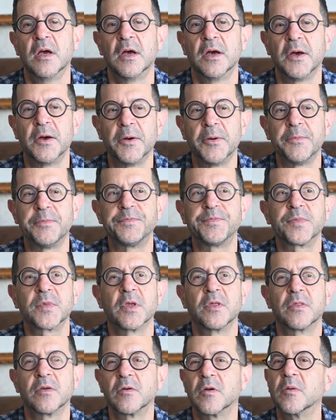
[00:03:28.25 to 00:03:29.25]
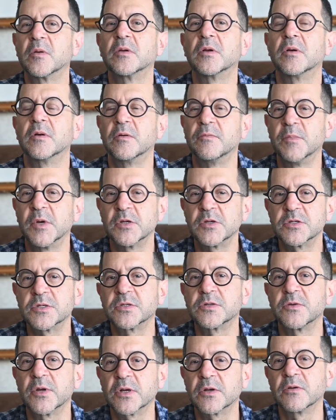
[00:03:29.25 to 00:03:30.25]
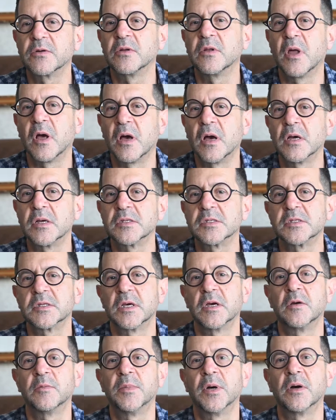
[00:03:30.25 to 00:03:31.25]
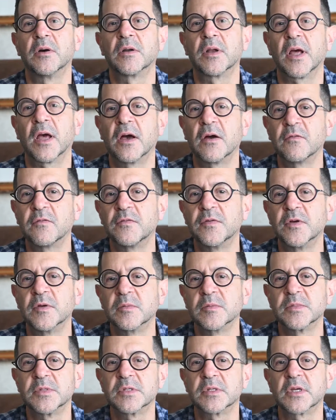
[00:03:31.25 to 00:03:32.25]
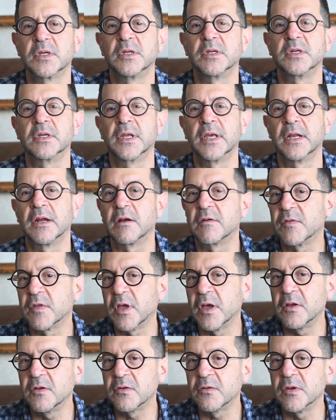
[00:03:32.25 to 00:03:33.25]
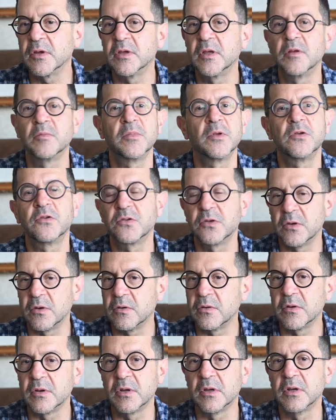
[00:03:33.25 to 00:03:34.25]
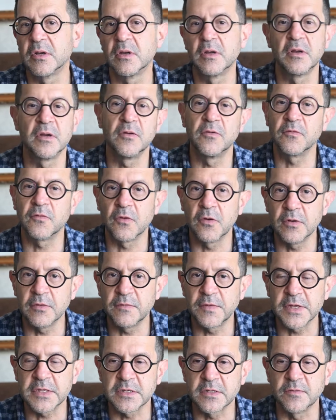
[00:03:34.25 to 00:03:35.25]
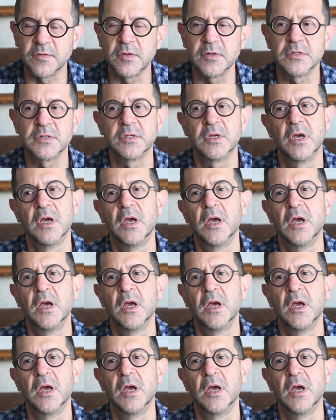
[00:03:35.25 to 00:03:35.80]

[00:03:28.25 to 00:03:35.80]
There are much stricter laws about how films can get out of the country and be shown in foreign festivals.